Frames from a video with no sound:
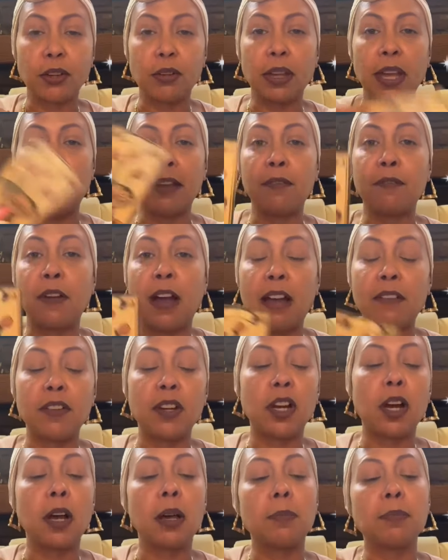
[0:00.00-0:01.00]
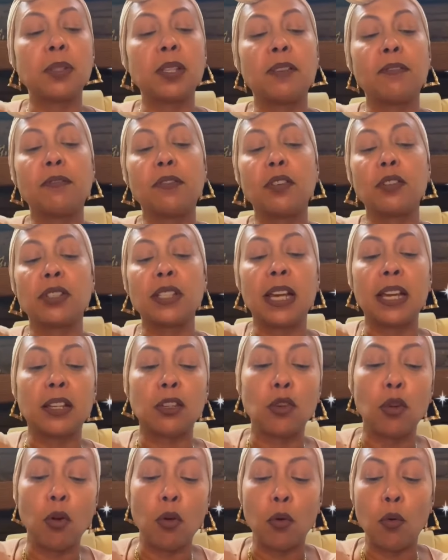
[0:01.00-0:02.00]
Okay, five of cups. It feels like
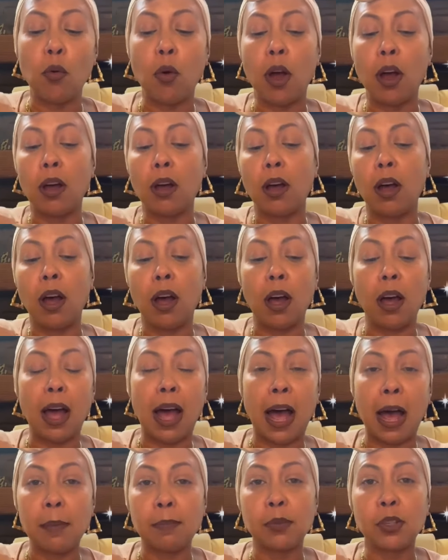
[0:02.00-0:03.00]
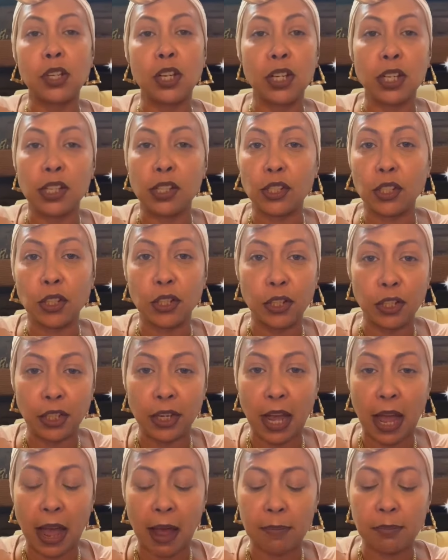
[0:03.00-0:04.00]
no uh, option is a good
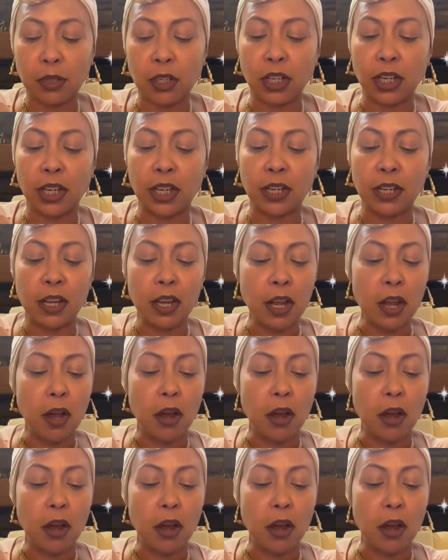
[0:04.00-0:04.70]
good option.